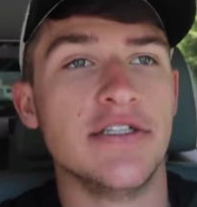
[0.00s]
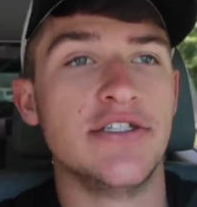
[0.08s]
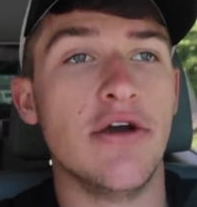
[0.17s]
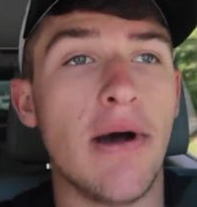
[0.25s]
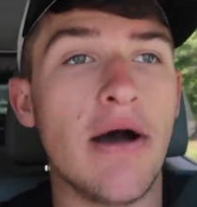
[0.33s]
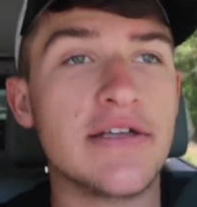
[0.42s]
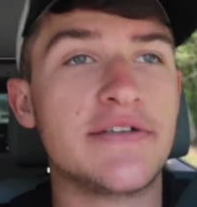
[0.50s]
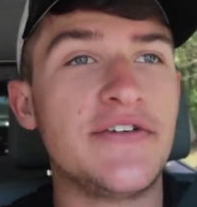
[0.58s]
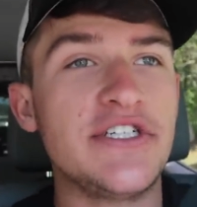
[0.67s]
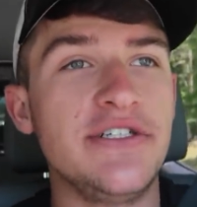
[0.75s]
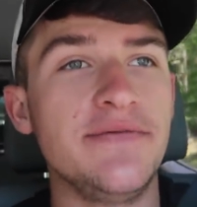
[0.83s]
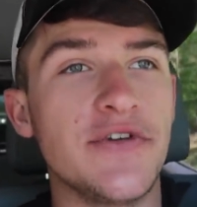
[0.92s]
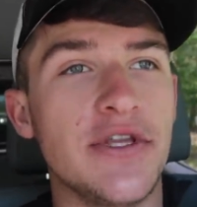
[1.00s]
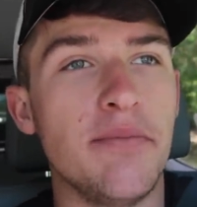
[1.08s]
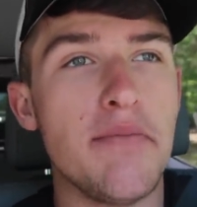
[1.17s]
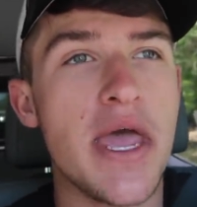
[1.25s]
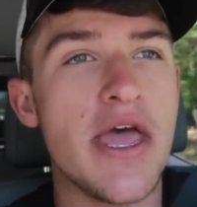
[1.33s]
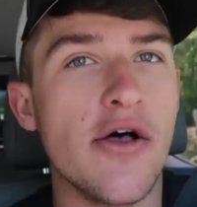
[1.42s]
So I was fishing for the
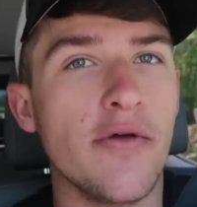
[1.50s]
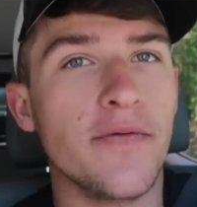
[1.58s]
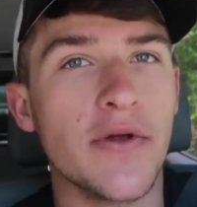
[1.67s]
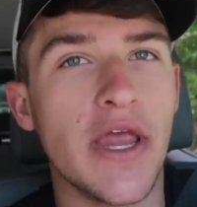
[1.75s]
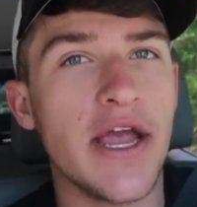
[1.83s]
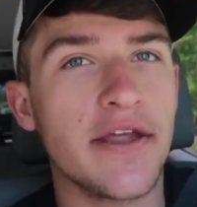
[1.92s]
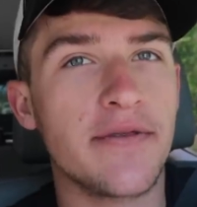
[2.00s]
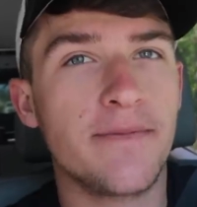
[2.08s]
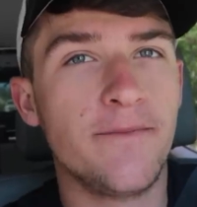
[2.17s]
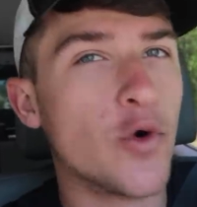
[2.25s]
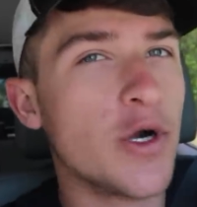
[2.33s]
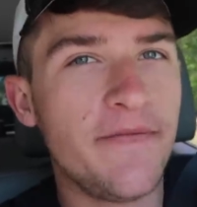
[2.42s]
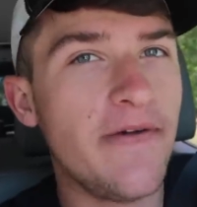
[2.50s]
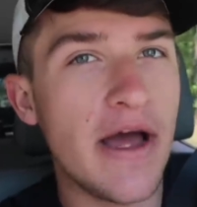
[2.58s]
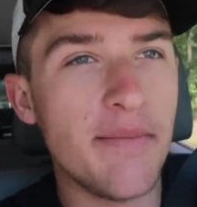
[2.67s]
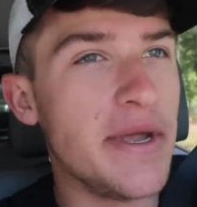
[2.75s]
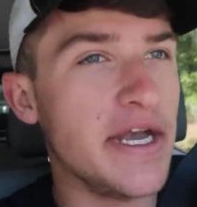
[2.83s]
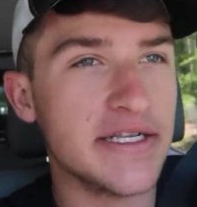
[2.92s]
male for like
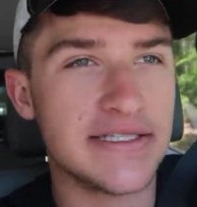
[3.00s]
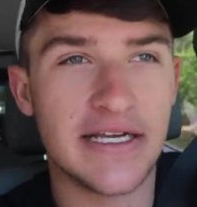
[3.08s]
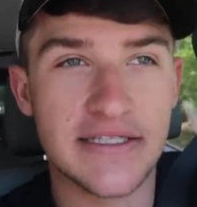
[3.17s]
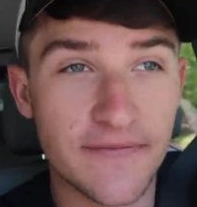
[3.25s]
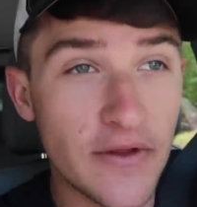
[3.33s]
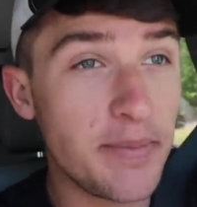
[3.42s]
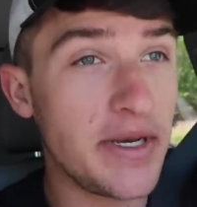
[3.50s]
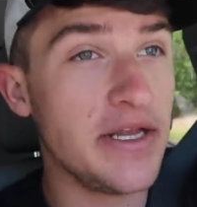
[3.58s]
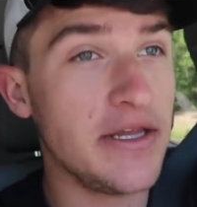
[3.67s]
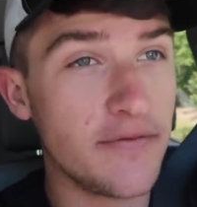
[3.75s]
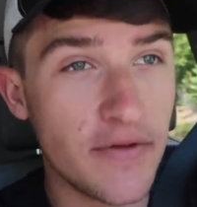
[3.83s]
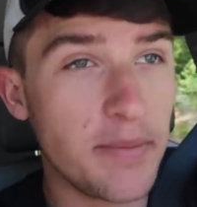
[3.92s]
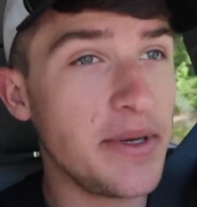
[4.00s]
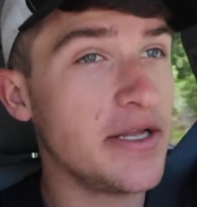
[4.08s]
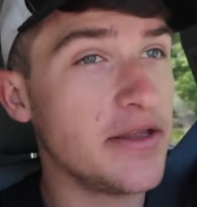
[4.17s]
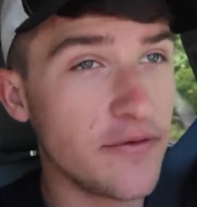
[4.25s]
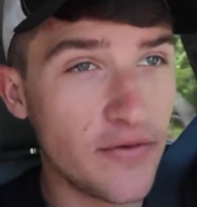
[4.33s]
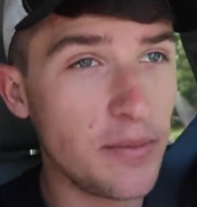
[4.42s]
45 minutes. I was flipping in there, flipping
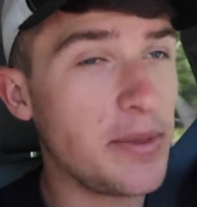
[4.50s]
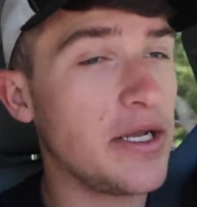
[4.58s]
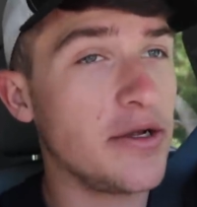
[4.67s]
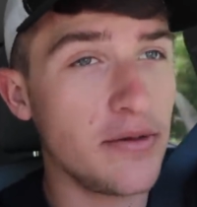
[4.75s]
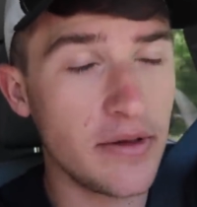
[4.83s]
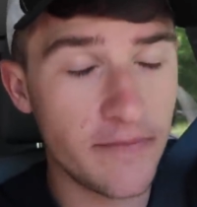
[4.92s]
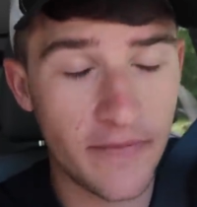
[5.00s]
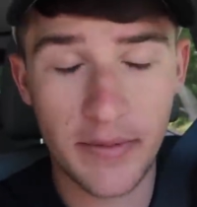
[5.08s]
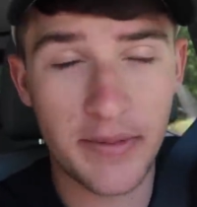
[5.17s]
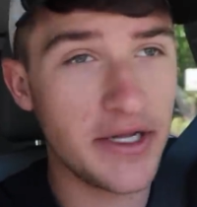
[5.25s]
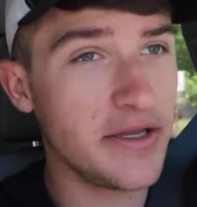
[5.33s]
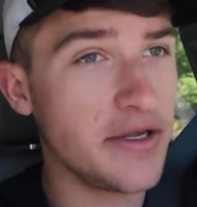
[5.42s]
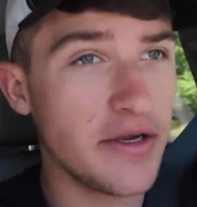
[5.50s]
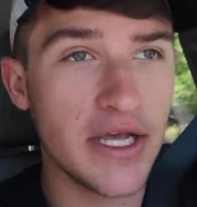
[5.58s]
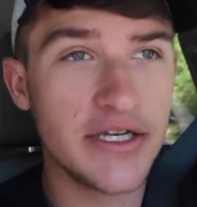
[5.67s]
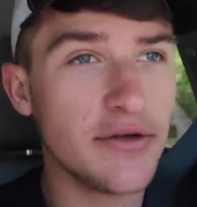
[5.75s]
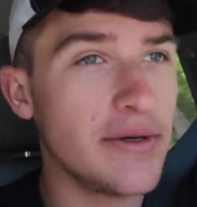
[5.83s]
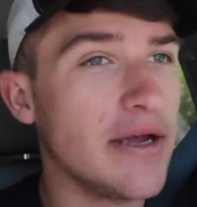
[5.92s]
in there, flipping in there, flipping in there,
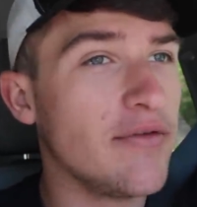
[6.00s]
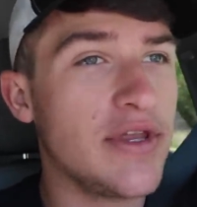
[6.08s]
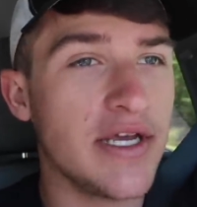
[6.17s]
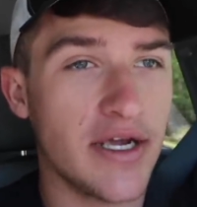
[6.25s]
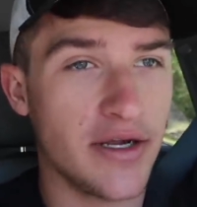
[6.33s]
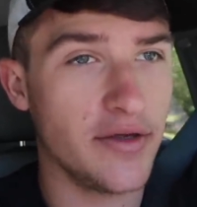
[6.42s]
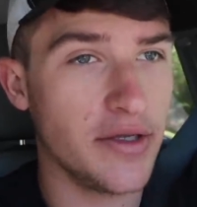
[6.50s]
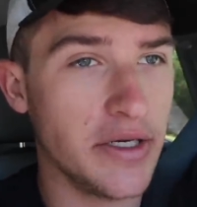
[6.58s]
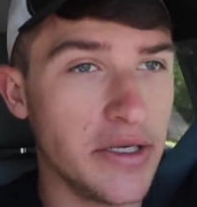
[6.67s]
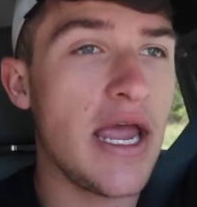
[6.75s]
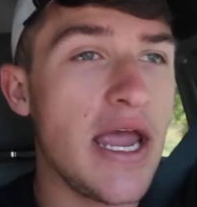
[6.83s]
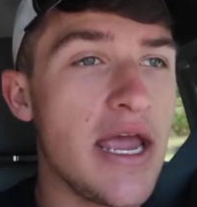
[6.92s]
like doing everything I could.